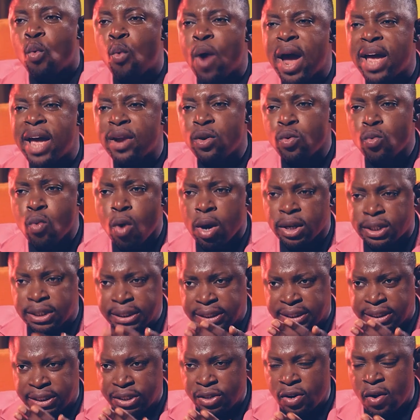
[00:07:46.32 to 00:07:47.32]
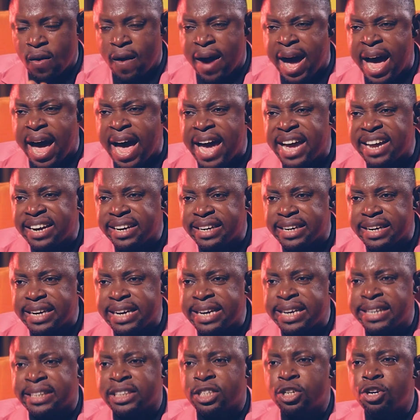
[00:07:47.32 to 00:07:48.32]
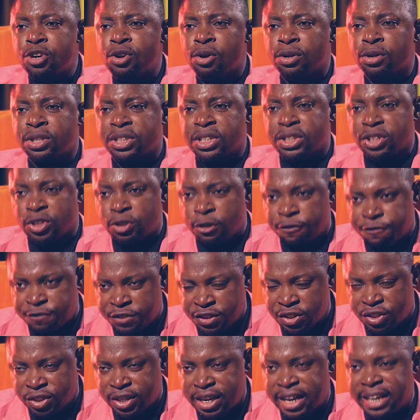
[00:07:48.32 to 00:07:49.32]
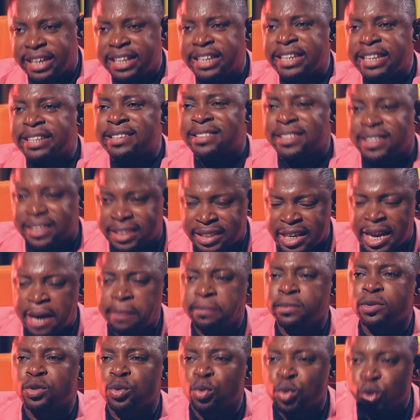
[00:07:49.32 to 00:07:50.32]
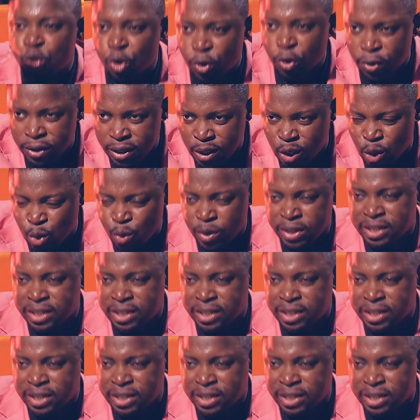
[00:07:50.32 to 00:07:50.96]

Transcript: When what is in your hand is not sufficient, it is time to turn it to a